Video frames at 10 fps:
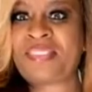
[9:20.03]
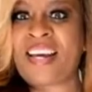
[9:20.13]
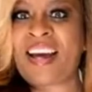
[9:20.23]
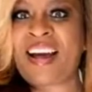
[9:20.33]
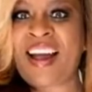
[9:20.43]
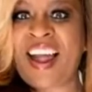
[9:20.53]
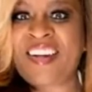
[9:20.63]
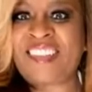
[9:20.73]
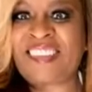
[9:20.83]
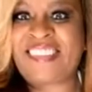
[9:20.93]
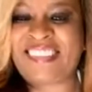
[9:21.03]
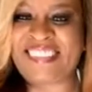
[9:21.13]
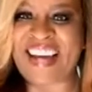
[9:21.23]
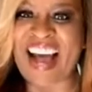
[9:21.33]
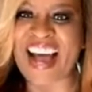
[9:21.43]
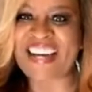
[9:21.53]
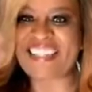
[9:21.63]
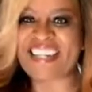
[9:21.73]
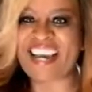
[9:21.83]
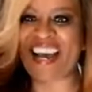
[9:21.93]

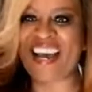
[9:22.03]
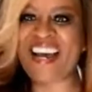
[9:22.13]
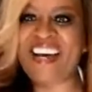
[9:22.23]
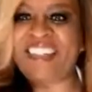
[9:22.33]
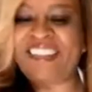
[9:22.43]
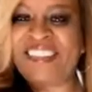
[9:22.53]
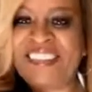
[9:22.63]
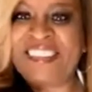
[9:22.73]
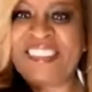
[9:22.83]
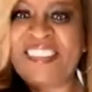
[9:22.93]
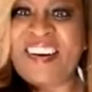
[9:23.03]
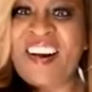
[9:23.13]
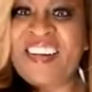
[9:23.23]
No words are spoken by the person on screen.